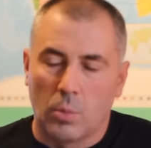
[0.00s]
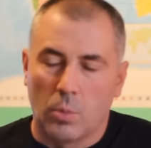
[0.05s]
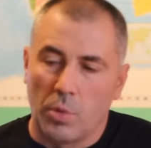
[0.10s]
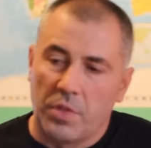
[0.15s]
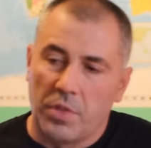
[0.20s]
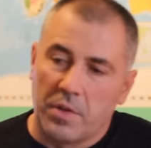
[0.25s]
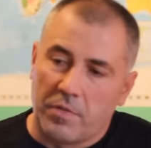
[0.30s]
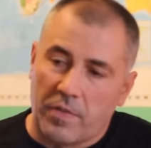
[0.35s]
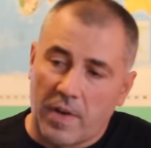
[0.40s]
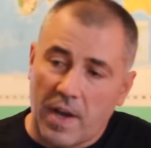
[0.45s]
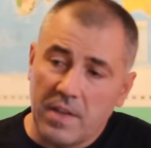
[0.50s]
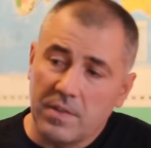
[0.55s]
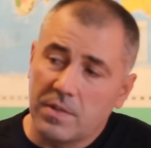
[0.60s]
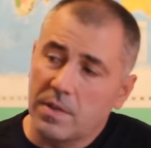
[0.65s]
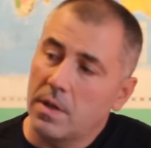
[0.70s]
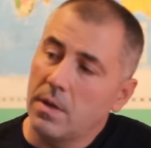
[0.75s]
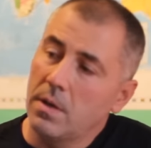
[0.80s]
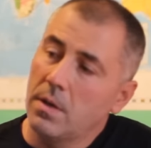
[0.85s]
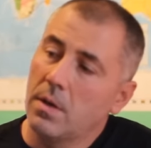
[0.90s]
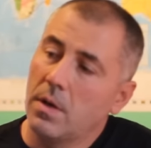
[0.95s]
With the
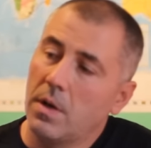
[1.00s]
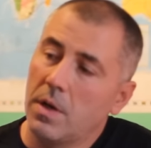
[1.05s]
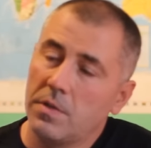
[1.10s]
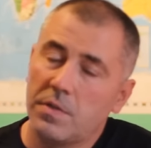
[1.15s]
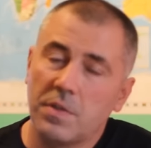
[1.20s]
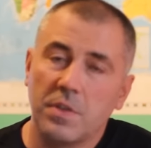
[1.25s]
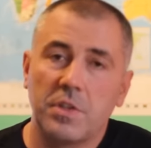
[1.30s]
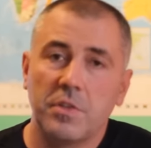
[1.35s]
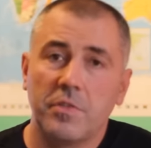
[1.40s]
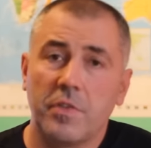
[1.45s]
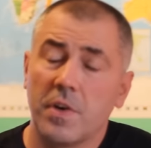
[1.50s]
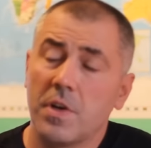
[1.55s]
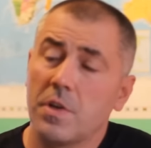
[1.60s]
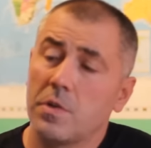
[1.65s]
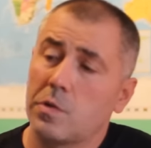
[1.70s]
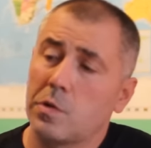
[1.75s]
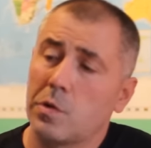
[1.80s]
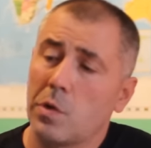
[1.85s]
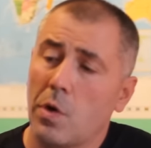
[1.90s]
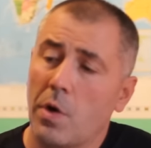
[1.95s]
visor, it's a
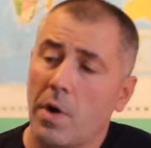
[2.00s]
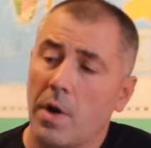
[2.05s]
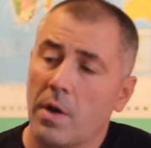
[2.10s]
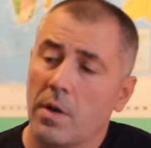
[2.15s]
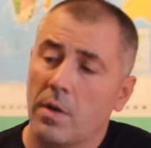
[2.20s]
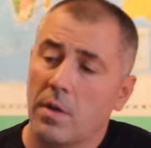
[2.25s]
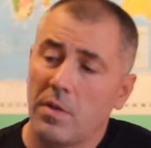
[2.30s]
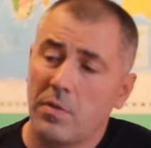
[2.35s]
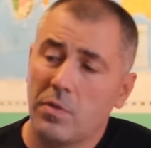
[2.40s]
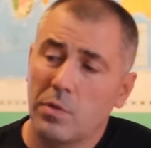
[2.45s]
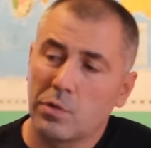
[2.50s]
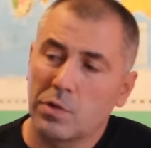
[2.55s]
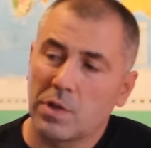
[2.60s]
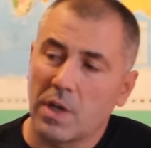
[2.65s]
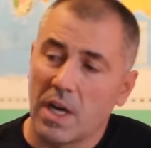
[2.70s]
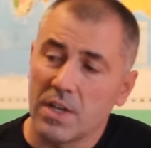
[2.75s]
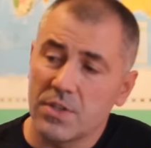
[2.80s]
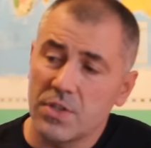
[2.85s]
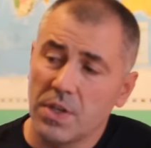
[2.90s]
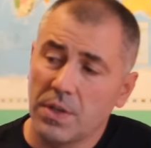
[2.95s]
different story. If you
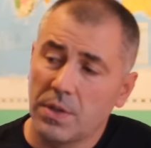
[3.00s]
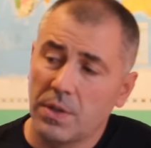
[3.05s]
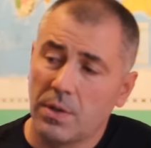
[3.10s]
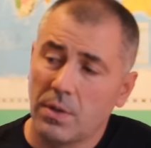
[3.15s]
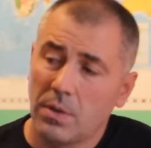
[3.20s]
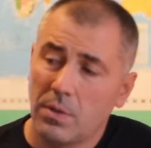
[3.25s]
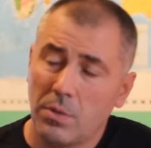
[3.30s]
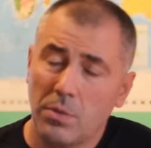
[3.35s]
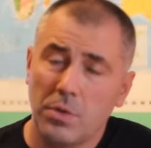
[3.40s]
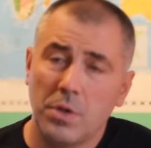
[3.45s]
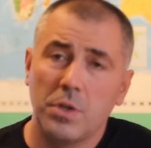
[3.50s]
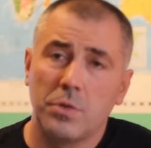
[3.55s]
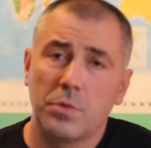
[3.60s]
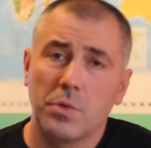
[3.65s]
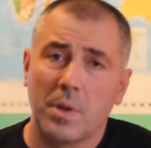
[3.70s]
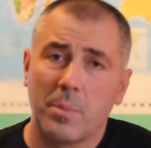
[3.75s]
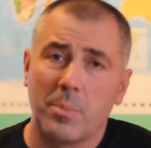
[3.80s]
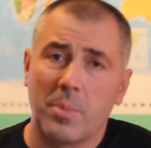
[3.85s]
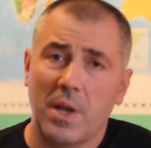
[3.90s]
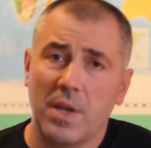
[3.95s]
scratch it, you need
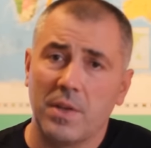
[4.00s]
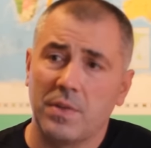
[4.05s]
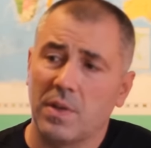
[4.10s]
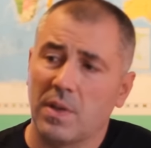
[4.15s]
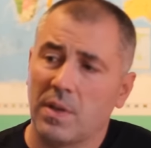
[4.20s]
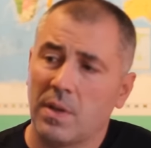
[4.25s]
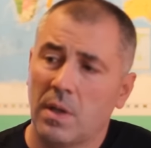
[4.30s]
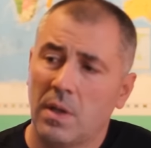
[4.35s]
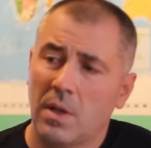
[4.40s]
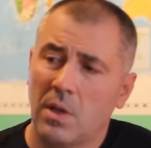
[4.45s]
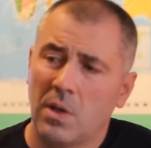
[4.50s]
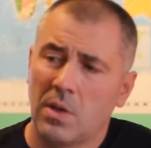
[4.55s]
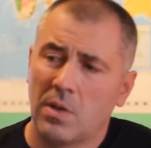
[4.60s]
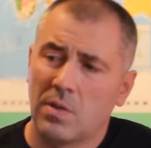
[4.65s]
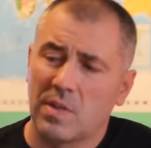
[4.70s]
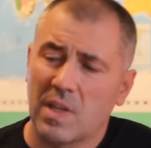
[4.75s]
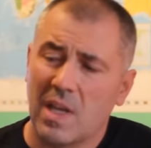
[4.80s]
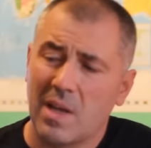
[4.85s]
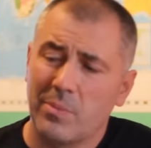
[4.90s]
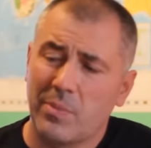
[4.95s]
to replace it.
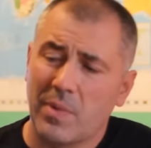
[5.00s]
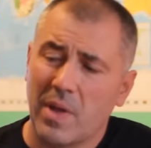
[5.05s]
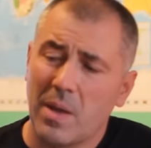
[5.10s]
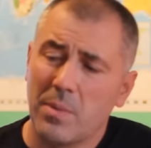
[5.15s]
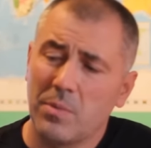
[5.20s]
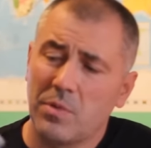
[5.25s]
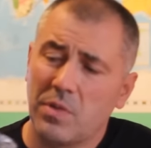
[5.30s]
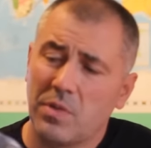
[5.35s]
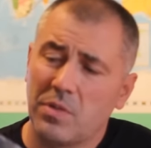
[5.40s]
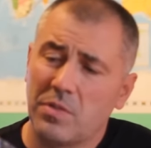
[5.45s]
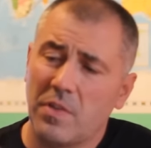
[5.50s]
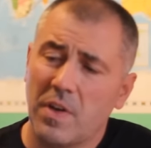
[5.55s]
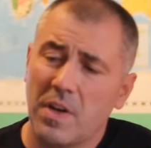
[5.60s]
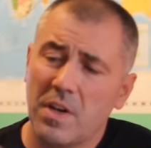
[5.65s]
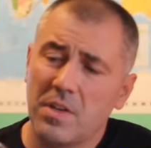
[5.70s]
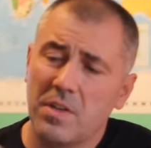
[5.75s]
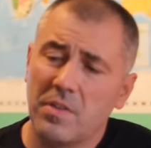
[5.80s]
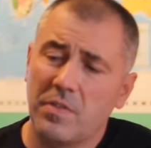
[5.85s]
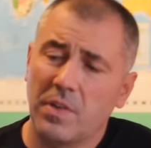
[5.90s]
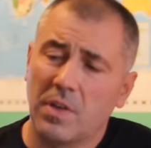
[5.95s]
Sometimes it's
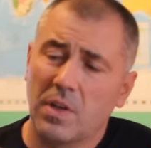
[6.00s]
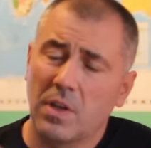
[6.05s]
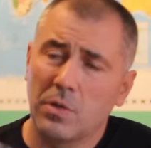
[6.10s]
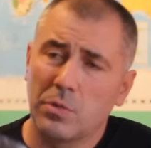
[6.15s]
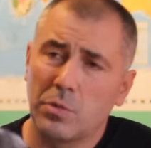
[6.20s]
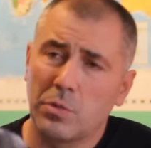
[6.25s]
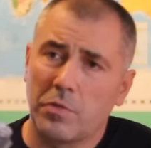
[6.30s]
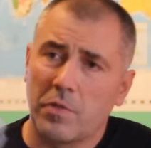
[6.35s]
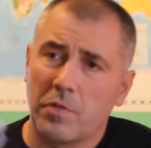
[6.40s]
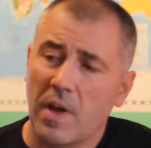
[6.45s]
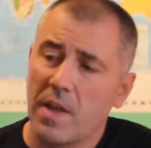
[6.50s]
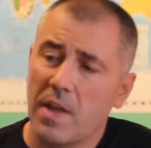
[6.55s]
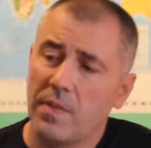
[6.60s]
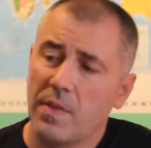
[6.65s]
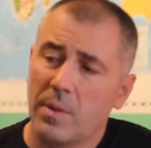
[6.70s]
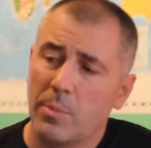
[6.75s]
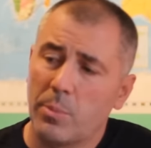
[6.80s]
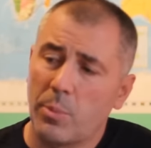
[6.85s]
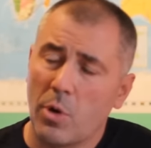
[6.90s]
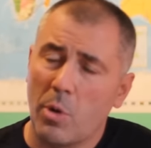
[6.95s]
very difficult to
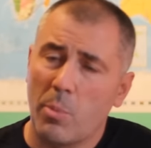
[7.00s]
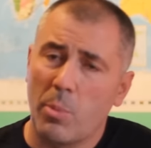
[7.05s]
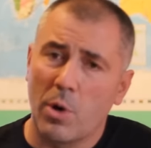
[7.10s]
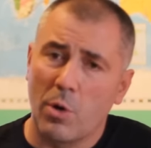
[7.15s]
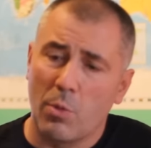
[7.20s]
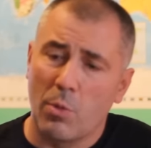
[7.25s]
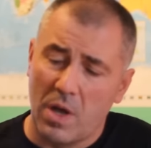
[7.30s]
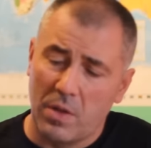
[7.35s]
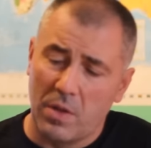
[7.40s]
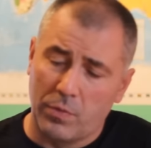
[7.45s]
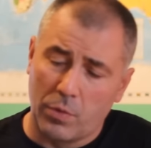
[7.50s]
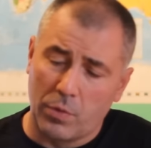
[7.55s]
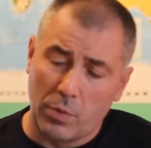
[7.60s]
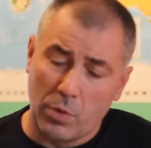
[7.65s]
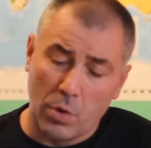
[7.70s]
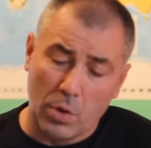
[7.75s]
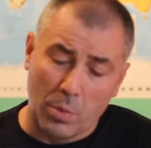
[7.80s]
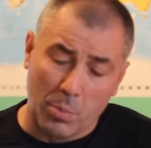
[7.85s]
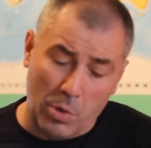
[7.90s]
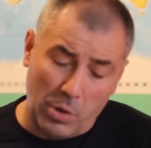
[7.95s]
find the proper one for
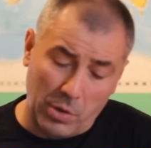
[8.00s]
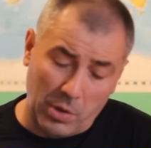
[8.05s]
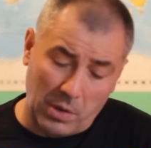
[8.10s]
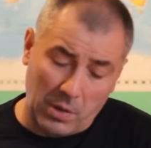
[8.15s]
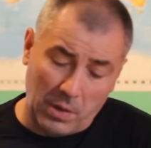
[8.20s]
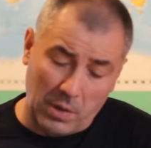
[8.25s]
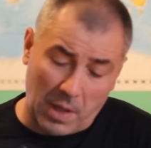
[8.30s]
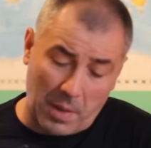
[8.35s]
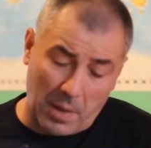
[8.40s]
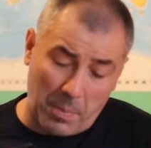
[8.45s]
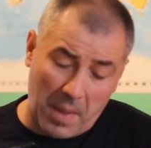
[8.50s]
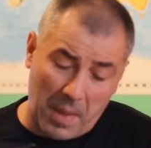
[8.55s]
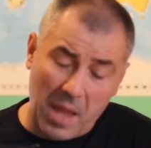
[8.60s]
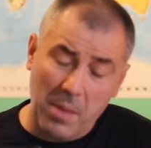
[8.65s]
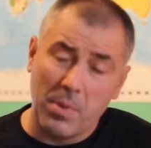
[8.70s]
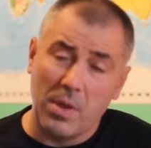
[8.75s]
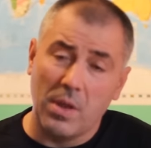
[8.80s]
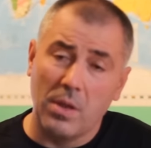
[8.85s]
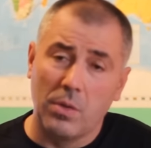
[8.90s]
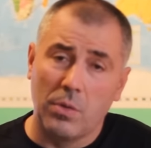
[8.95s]
your model and
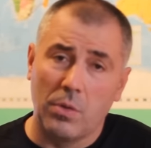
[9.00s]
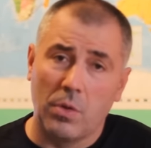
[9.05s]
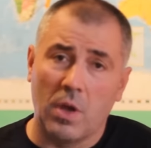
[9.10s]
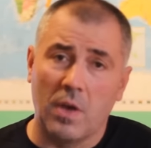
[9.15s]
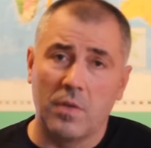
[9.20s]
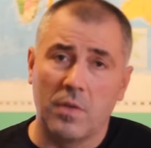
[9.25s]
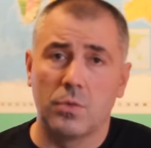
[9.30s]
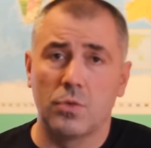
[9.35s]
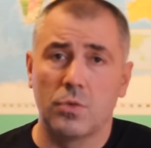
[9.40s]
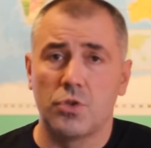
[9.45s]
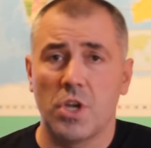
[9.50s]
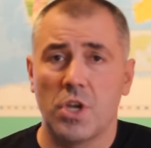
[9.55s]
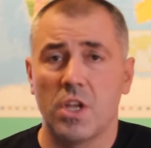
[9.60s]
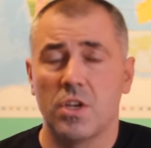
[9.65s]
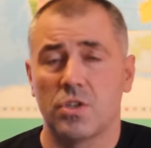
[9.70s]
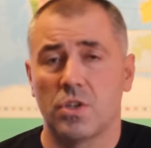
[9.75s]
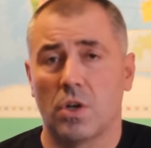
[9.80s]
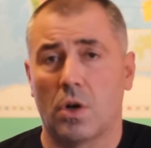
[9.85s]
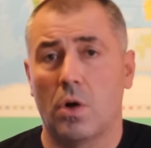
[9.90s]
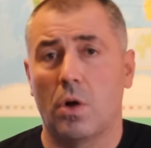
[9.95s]
maybe you have to
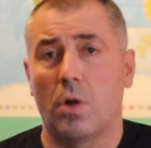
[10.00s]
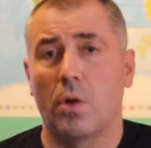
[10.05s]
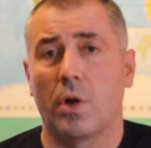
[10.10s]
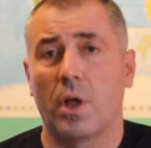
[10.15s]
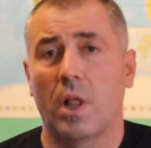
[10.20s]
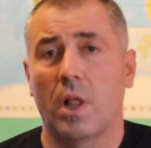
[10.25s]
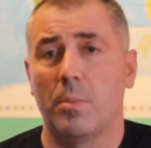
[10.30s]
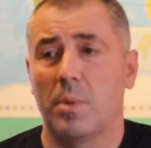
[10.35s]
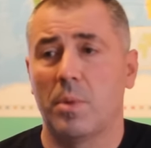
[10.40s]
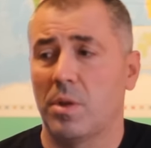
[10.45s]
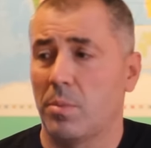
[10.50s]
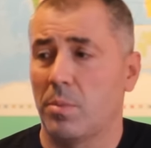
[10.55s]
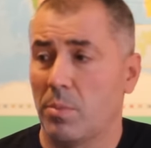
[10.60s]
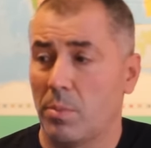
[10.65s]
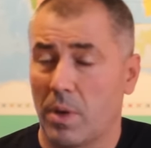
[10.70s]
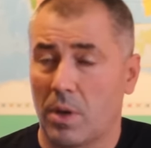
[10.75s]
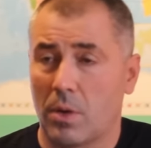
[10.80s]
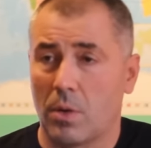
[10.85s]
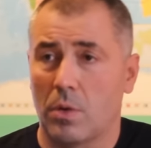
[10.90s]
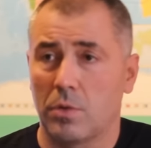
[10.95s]
change the whole helmet
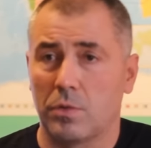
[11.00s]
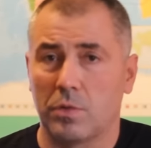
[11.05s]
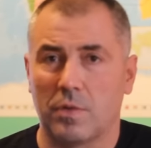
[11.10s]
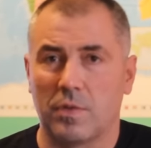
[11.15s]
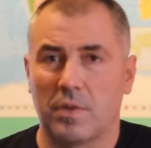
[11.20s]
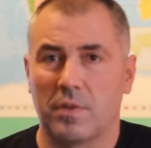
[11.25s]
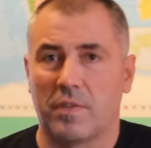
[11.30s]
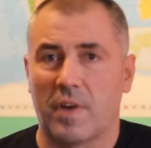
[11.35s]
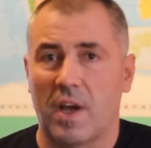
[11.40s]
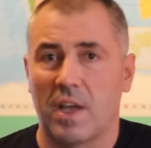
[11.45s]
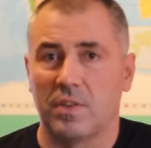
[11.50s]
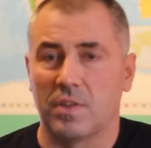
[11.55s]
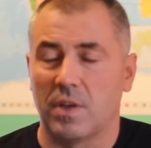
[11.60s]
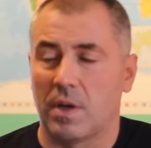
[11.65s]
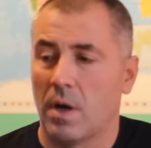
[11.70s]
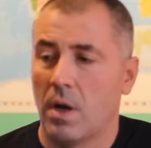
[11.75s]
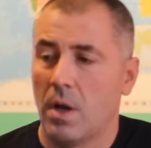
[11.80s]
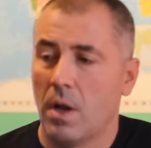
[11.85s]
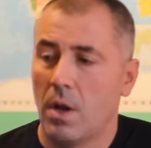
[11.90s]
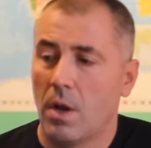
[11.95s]
because of the visor.